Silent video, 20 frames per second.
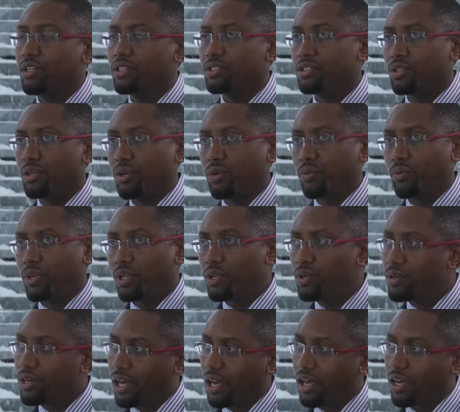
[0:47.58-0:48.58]
So we
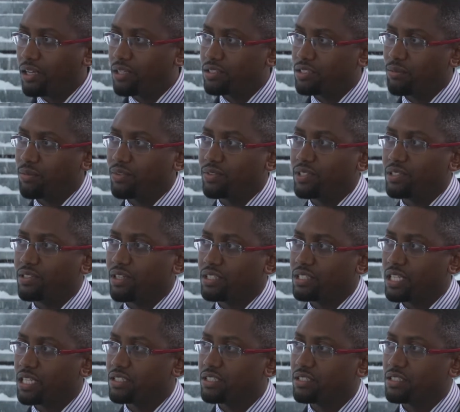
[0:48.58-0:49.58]
look at some of the
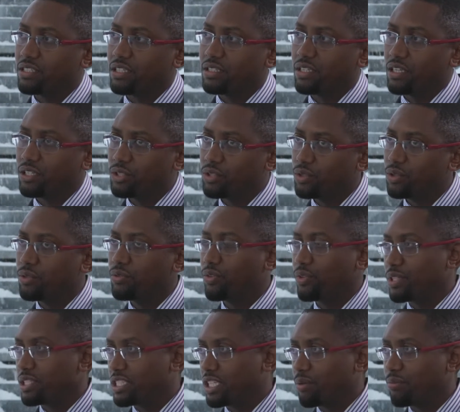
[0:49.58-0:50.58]
transactions that they do,
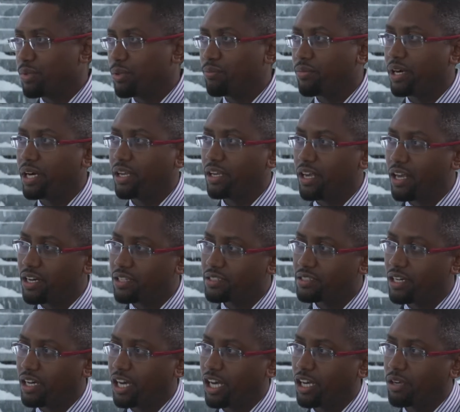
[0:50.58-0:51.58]
for example, buying
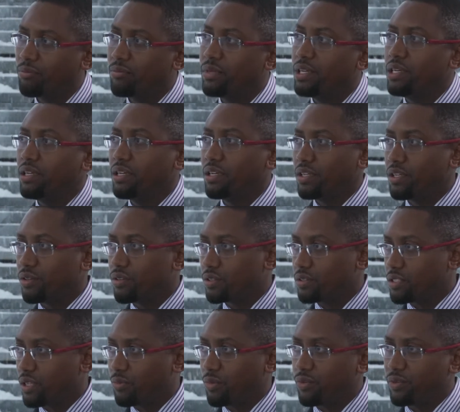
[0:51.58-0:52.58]
airtime, you know,
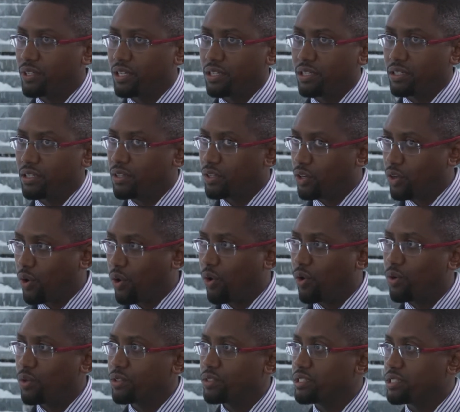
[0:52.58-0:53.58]
some of their
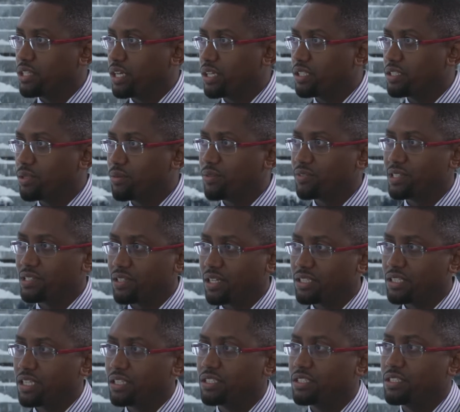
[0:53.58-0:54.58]
calls and some of the
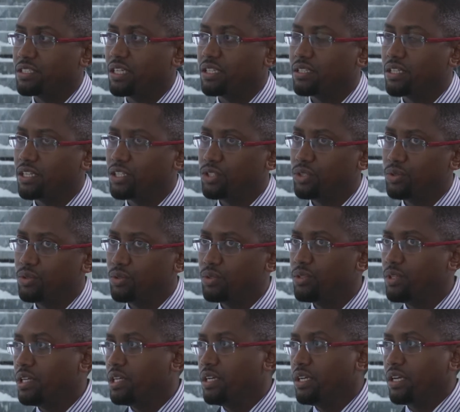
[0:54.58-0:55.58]
transactions that they do.
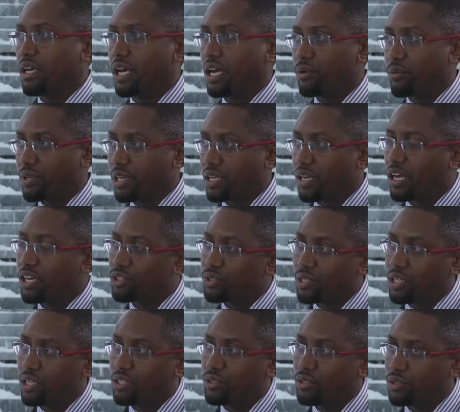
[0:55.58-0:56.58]
And we can
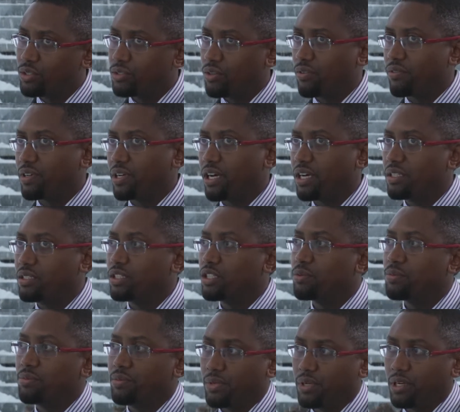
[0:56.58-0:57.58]
actually use over one
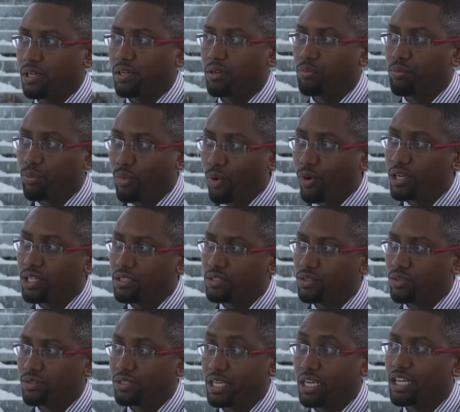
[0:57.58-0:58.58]
hundred uh,
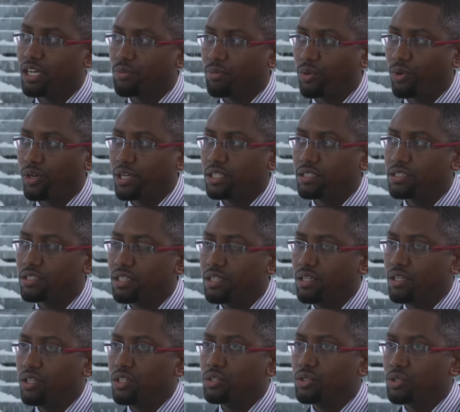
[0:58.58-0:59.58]
points or data points
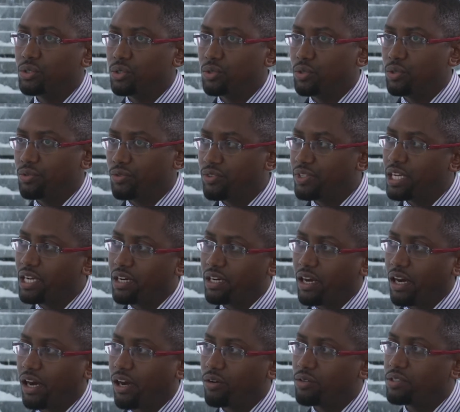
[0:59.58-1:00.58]
to figure
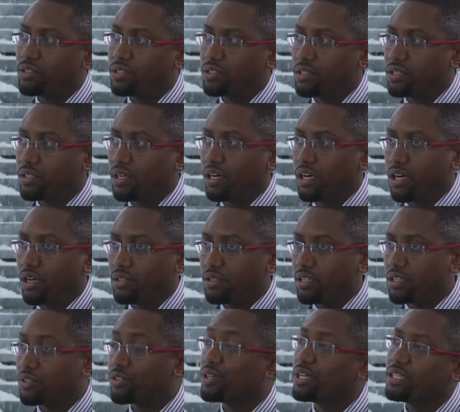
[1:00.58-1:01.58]
out uh,
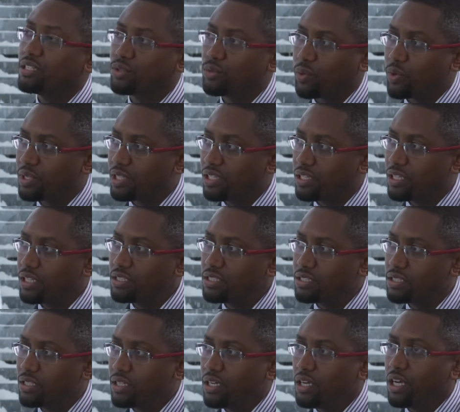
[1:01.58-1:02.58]
their credit
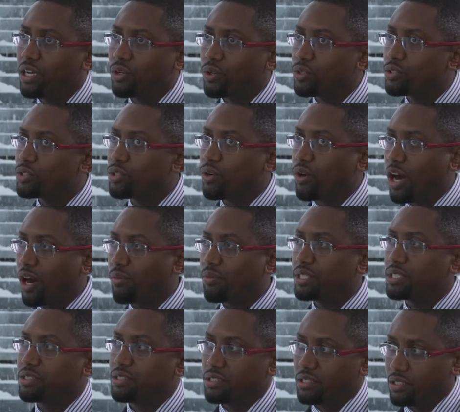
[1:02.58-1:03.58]
worthiness and also how
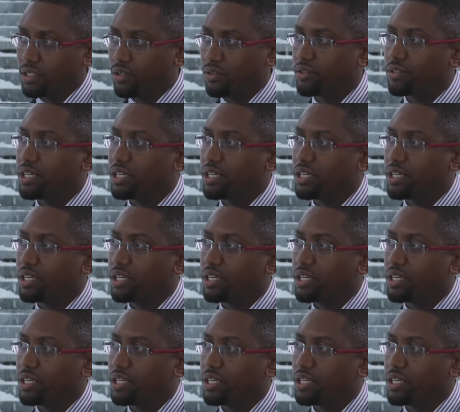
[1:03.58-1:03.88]
much, you know,